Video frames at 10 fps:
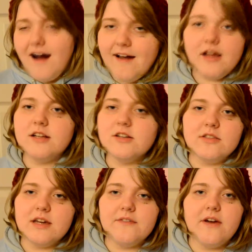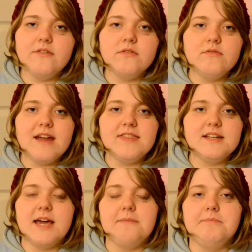I don't think I've ever read The
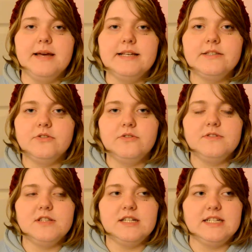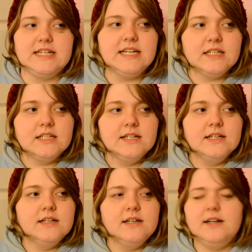Tempest or studied it.
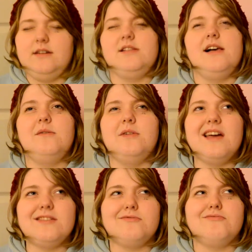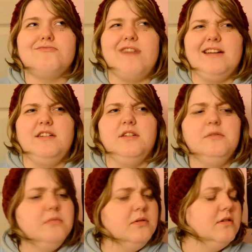And I was like, well, that's
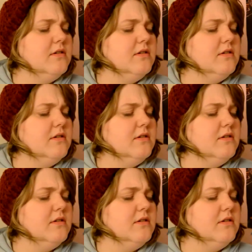random.